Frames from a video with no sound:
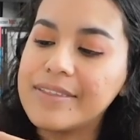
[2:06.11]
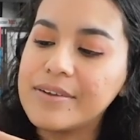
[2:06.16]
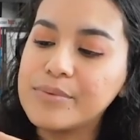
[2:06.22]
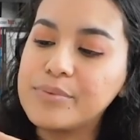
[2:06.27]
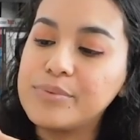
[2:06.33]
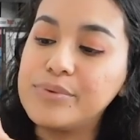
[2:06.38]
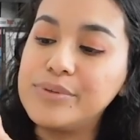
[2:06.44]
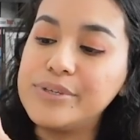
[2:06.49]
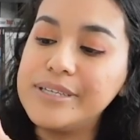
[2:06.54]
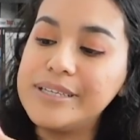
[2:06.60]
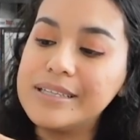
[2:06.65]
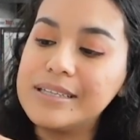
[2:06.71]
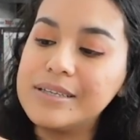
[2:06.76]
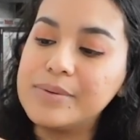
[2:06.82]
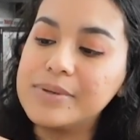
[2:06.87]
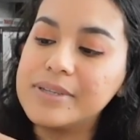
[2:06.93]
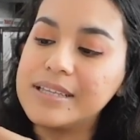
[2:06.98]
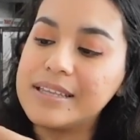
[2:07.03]
they're
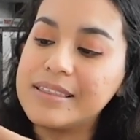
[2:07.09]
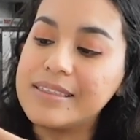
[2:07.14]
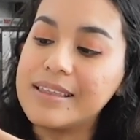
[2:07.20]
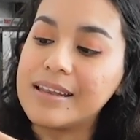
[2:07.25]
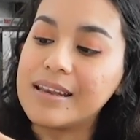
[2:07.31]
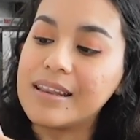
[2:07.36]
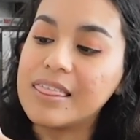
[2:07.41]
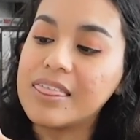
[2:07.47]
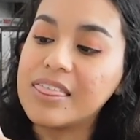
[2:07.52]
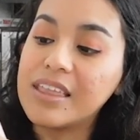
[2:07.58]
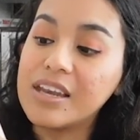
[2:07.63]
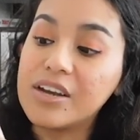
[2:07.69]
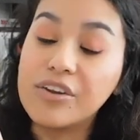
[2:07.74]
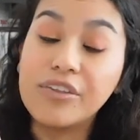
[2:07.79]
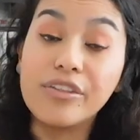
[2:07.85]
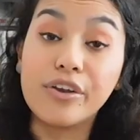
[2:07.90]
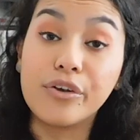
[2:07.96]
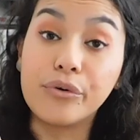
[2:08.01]
really, really thin,
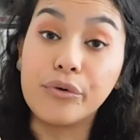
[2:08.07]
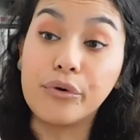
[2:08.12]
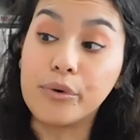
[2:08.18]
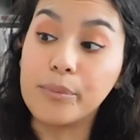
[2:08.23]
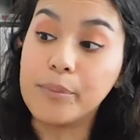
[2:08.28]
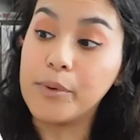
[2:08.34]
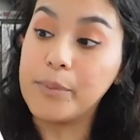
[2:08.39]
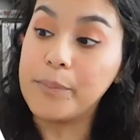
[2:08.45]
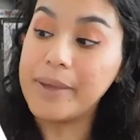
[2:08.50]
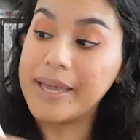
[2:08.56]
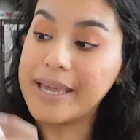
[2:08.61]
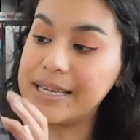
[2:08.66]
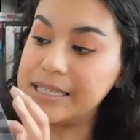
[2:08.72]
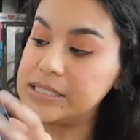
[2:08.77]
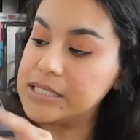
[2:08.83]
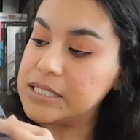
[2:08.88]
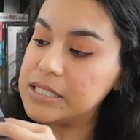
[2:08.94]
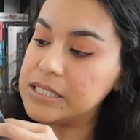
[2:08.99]
thinner than normal
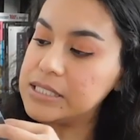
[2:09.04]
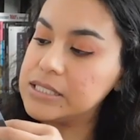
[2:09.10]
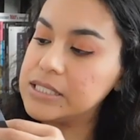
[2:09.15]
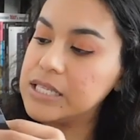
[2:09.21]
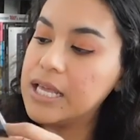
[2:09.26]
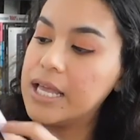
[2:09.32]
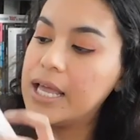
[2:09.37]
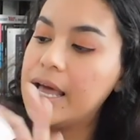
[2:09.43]
pages.